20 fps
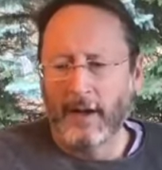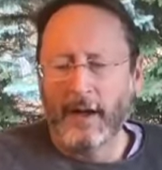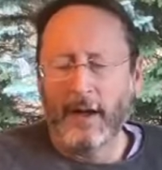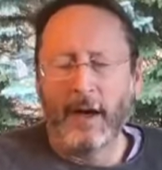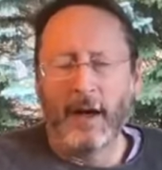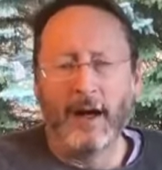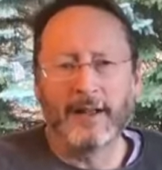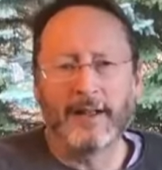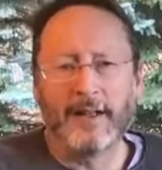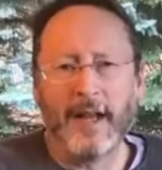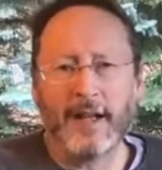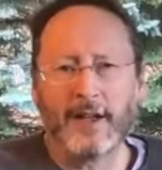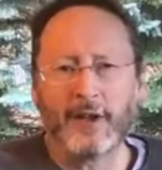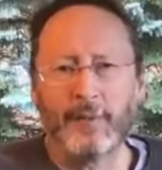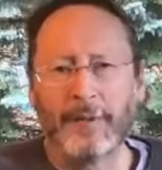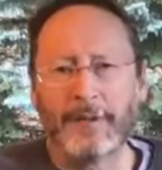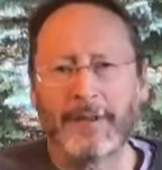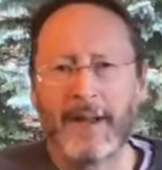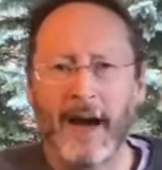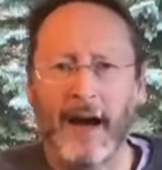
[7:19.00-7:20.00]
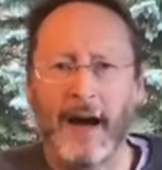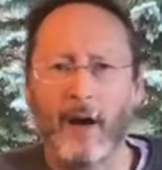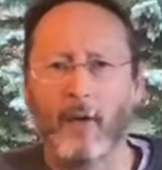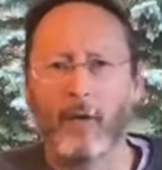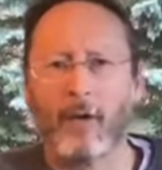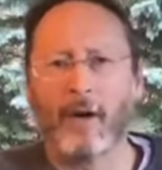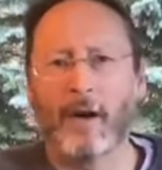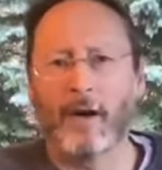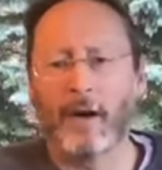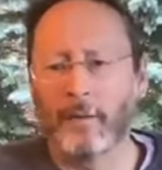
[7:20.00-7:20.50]
Attachment to
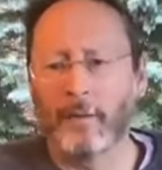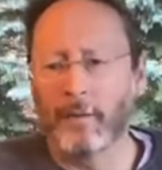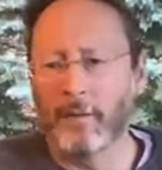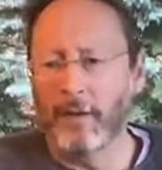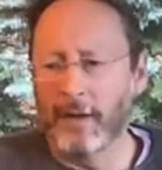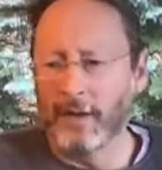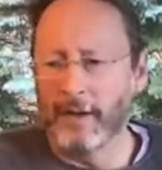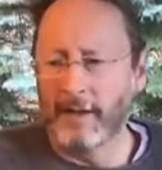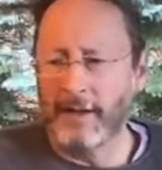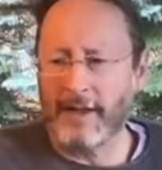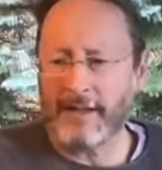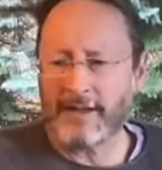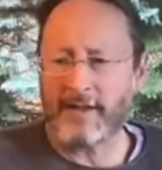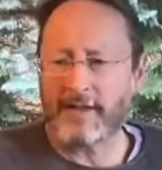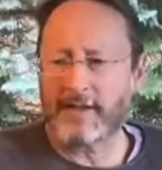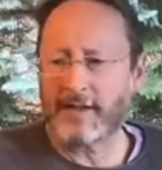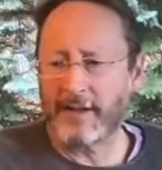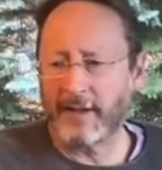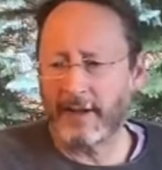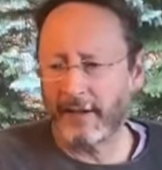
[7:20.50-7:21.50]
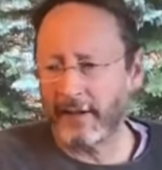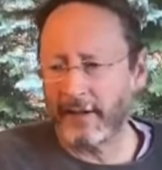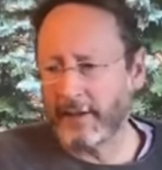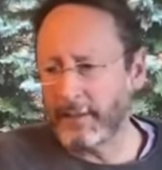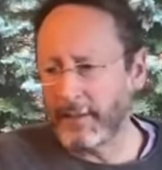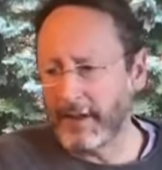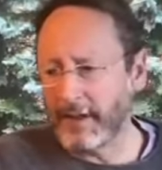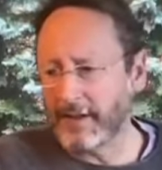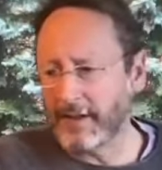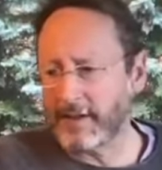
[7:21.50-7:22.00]
outcome necessarily
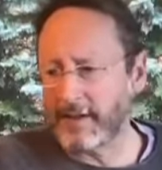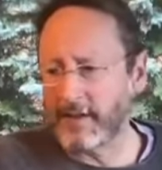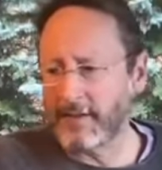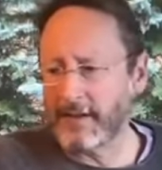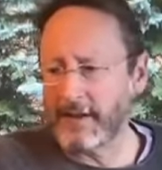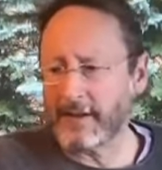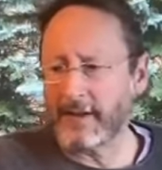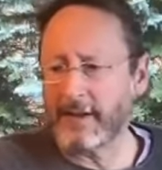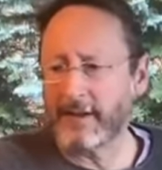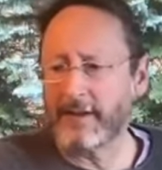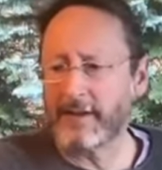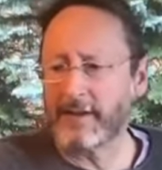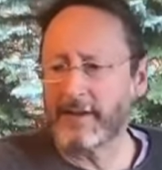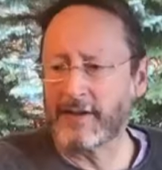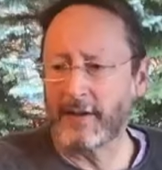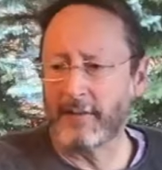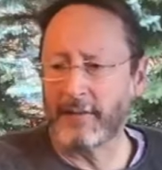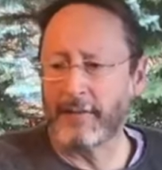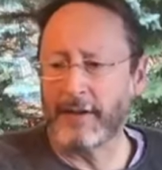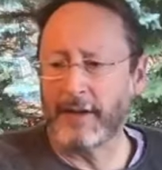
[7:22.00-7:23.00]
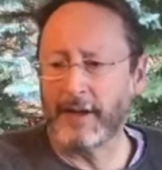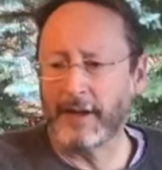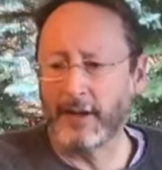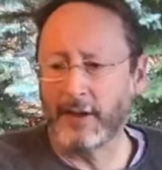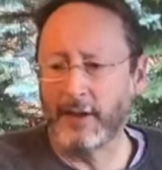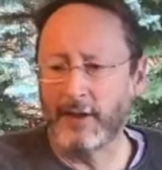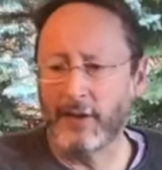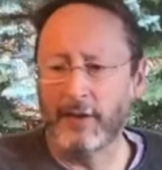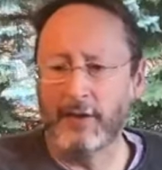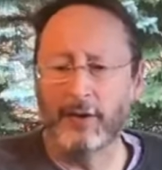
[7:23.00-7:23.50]
means that there is something
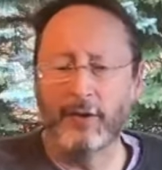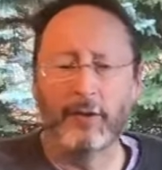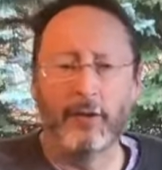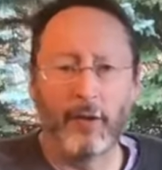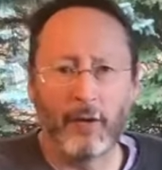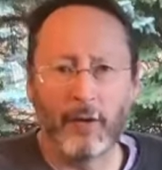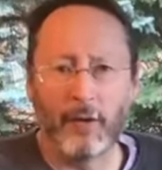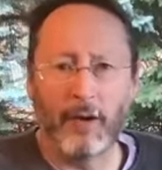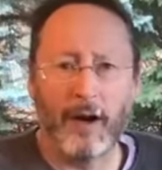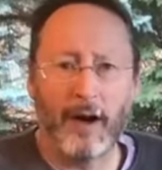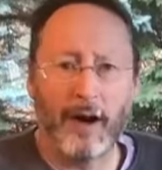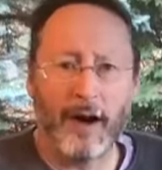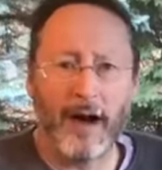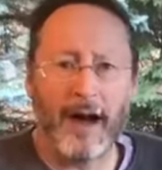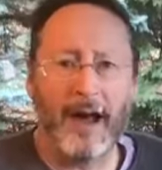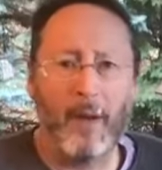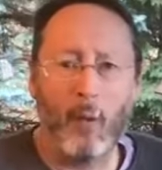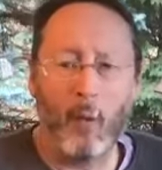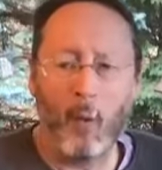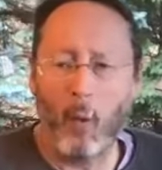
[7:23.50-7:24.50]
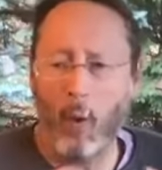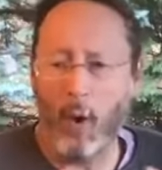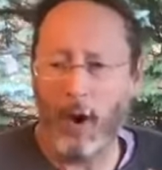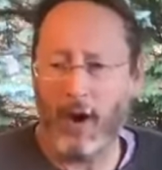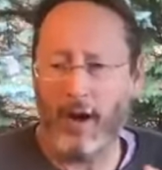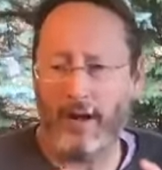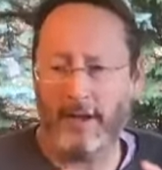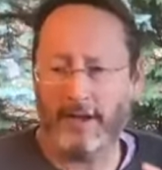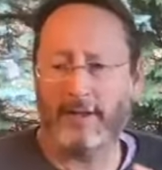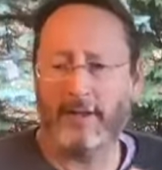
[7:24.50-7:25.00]
you or I
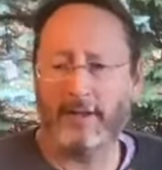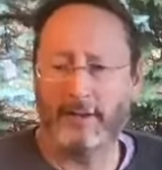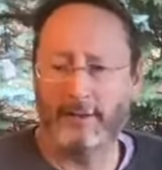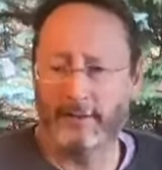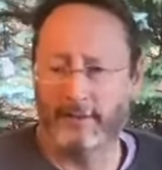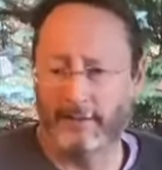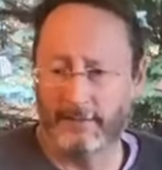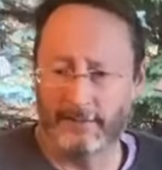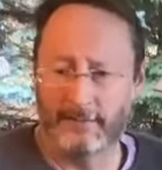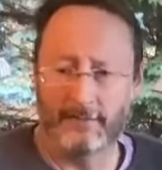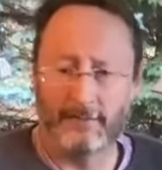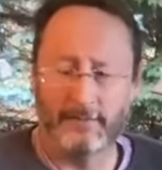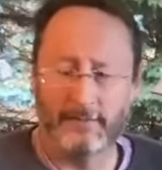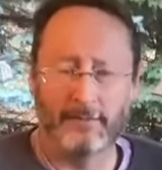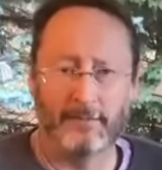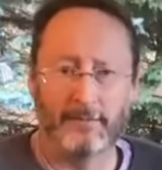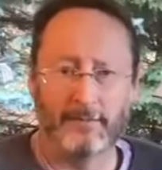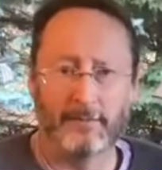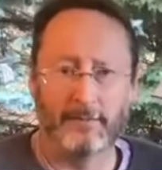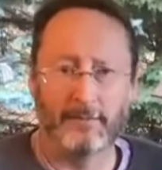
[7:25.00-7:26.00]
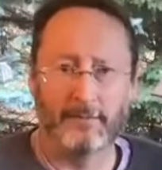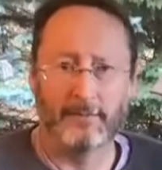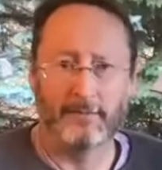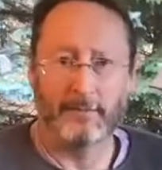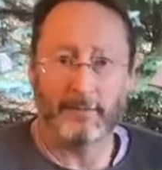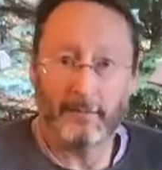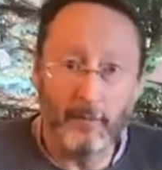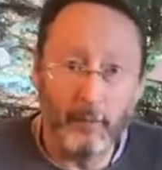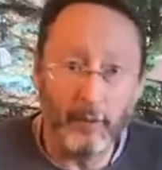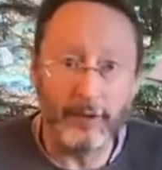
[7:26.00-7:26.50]
want,
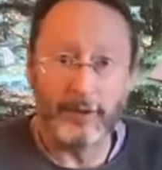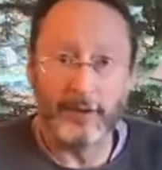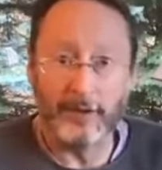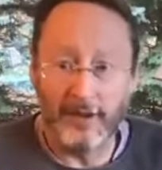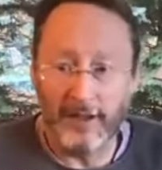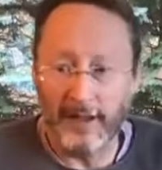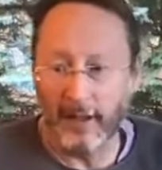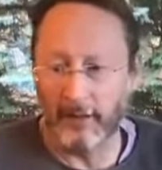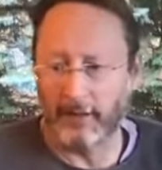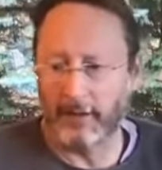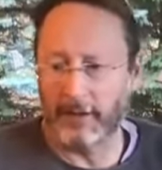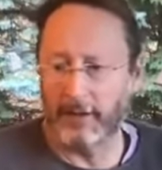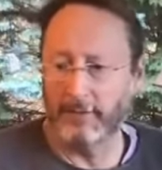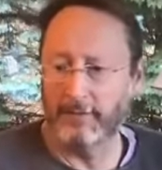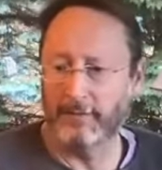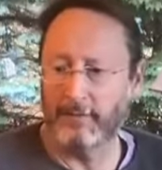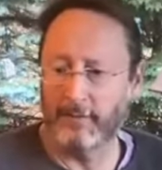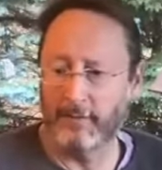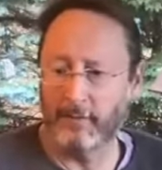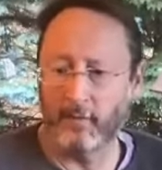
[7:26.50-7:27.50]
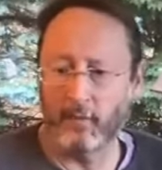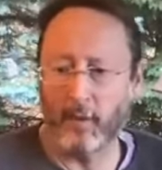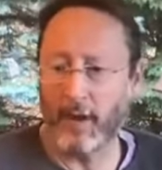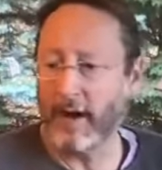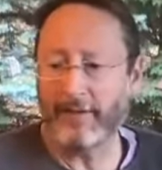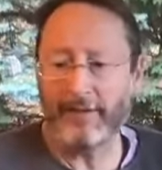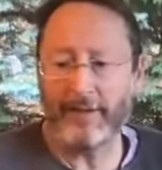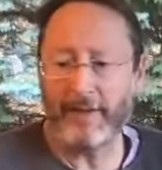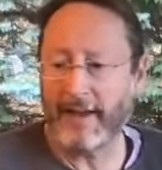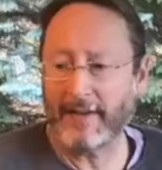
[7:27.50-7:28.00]
which is the outcome,
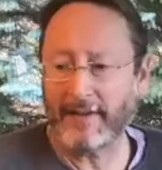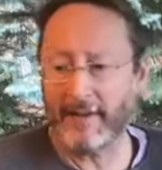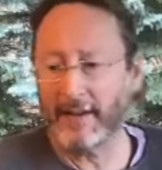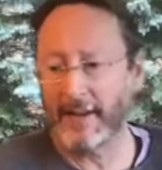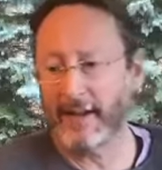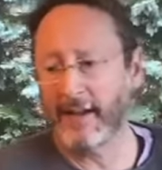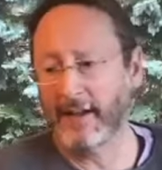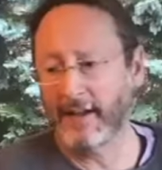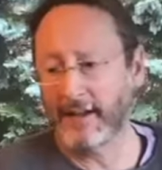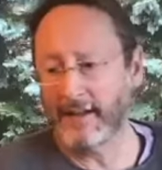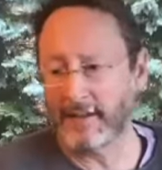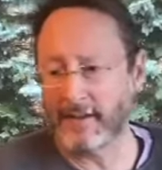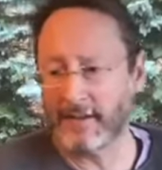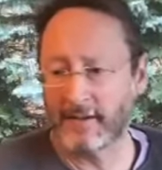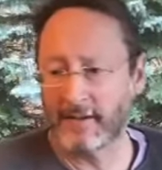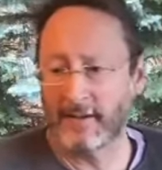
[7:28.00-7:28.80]
whatever that thing is.